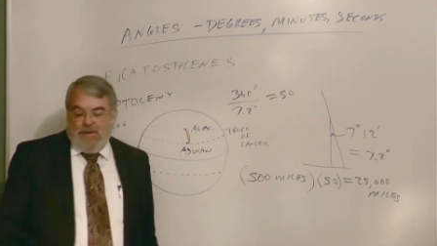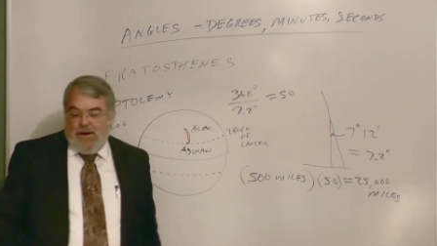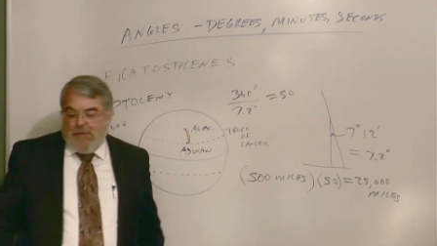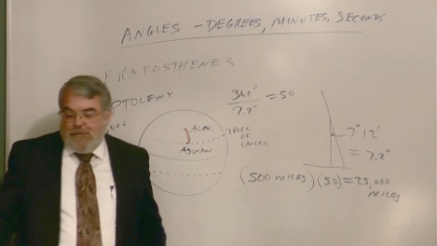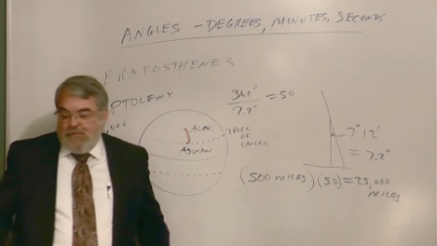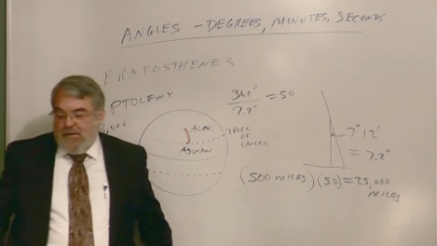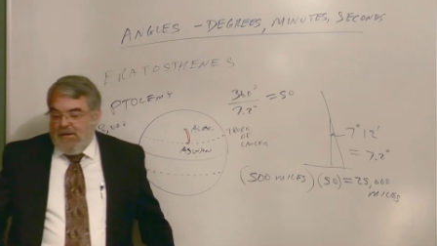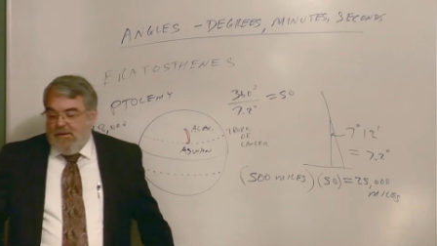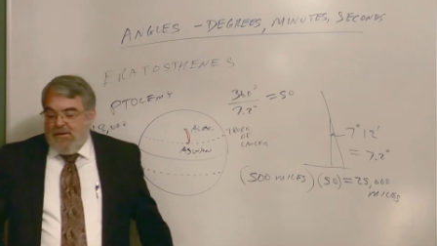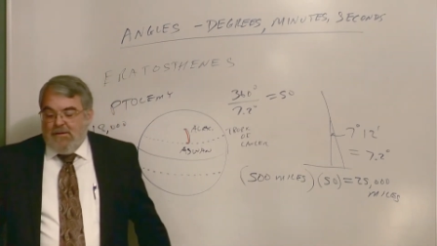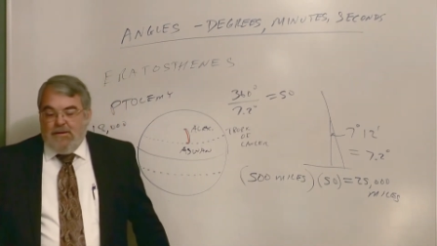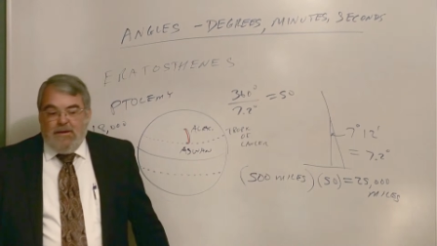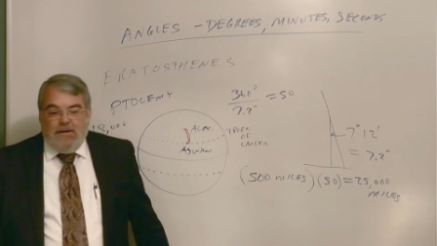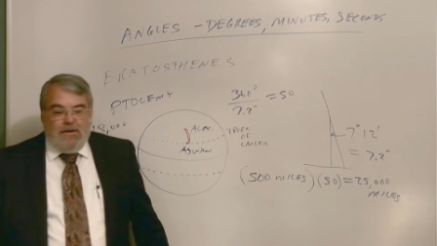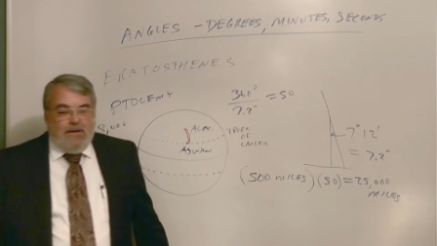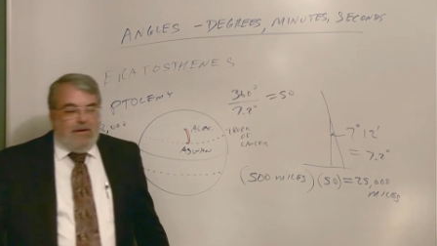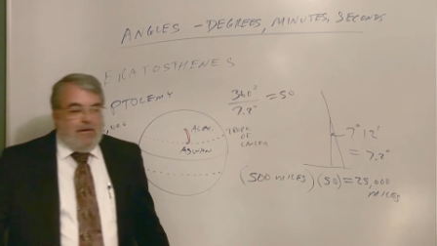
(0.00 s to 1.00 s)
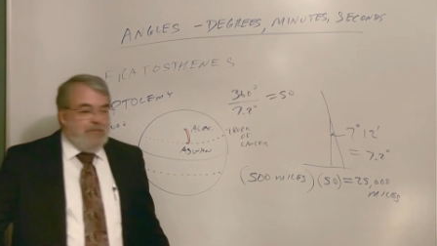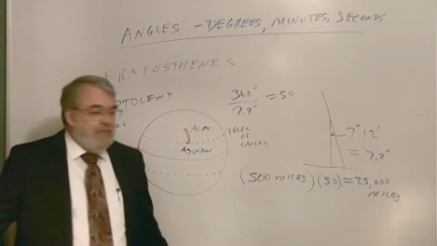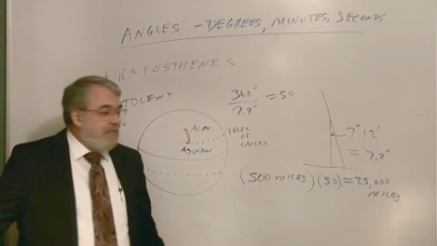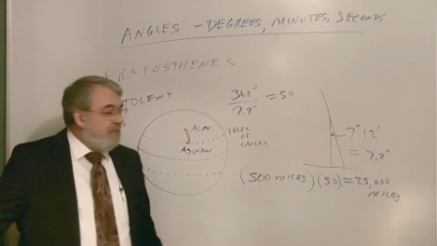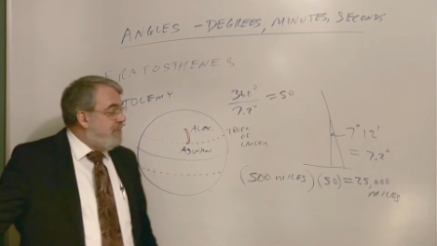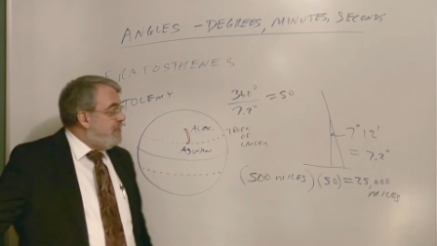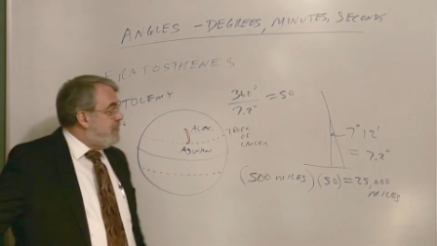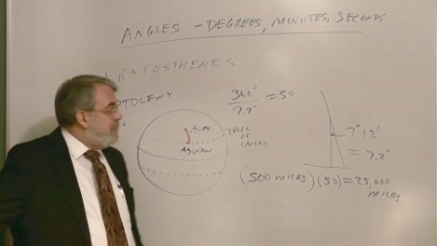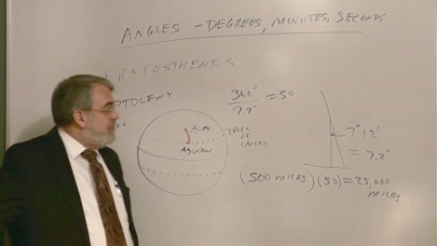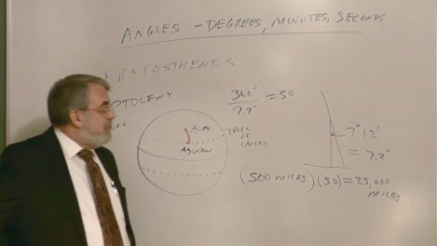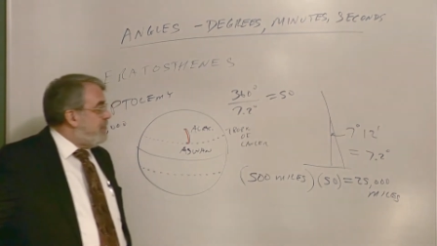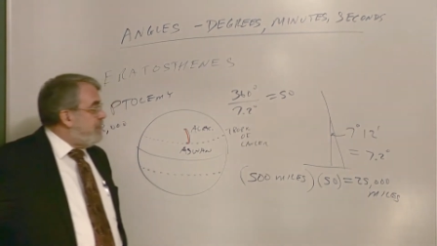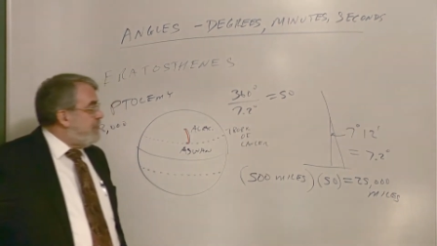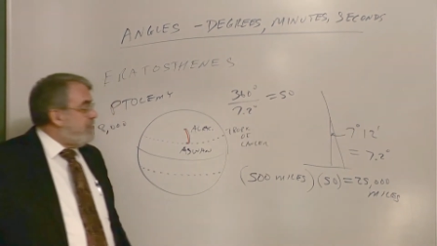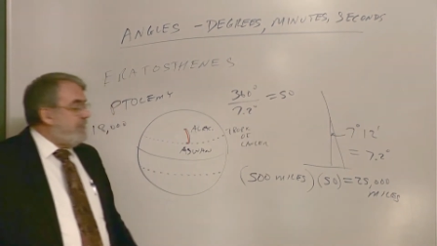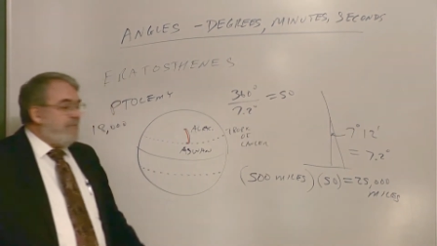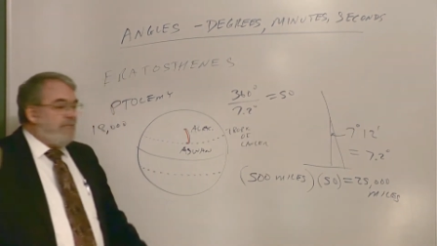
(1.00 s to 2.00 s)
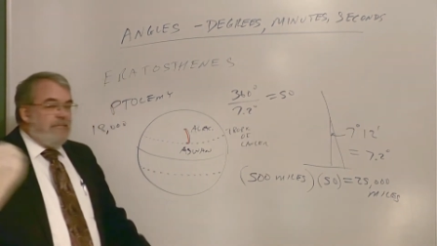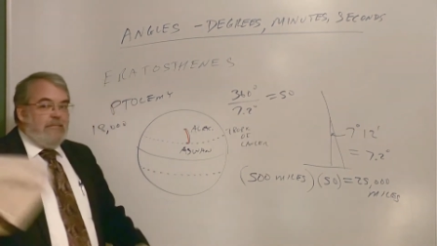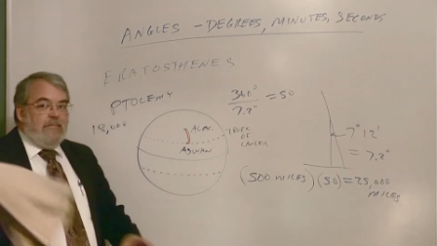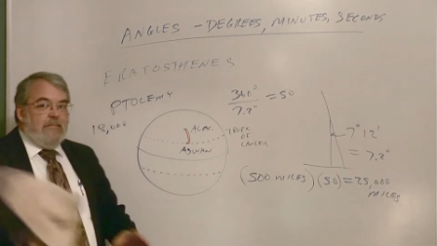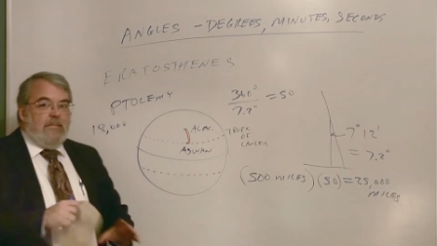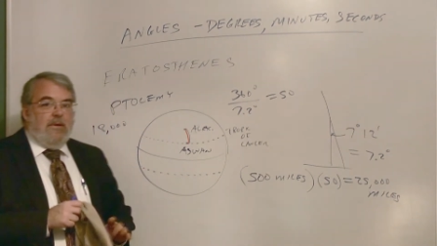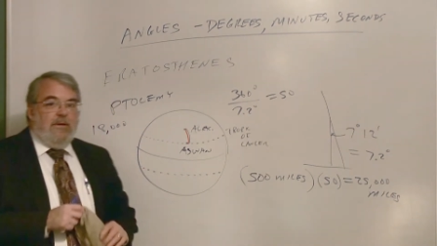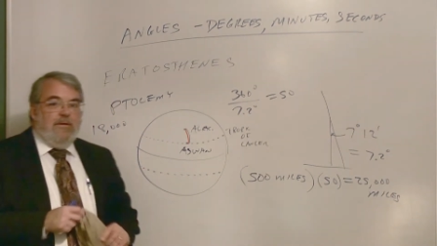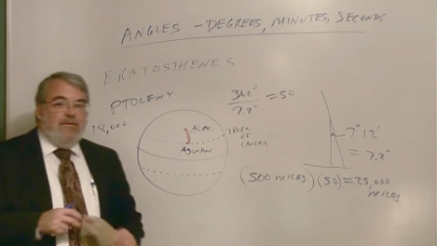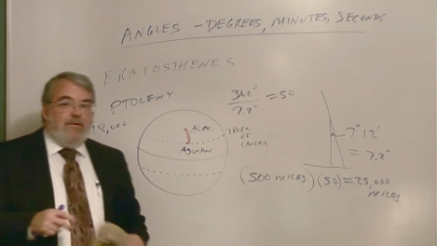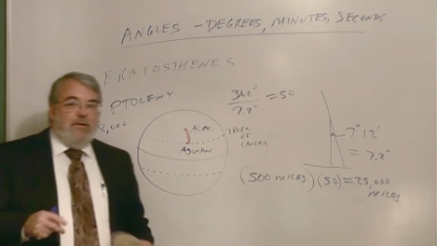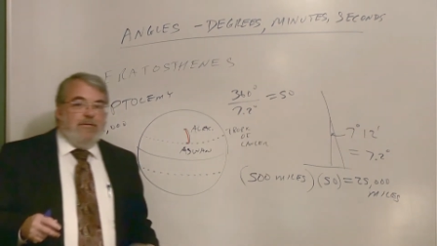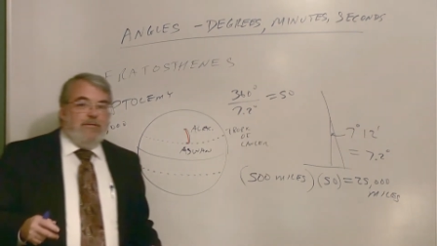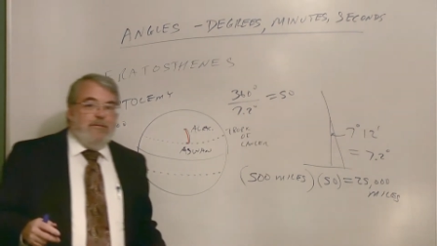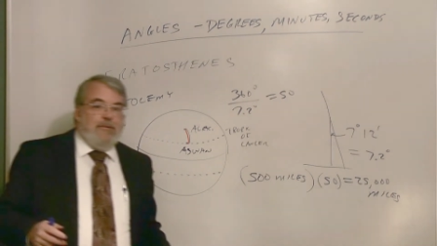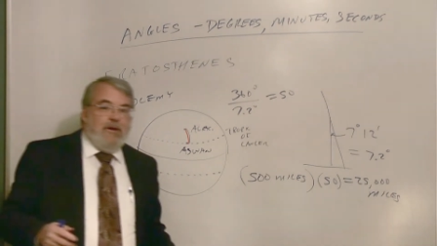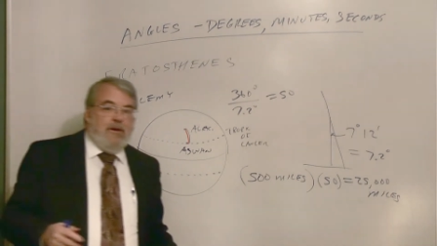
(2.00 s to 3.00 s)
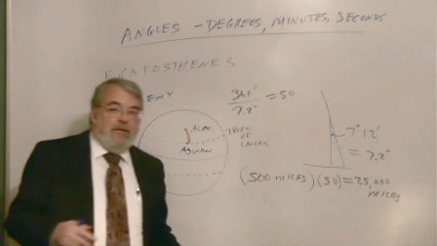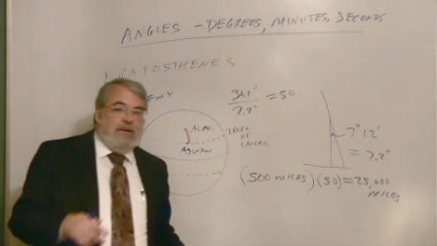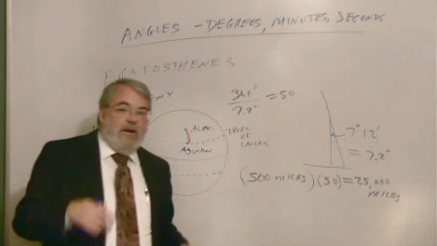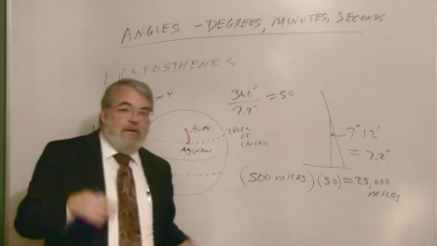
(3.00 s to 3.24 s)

Now, Let's go from here.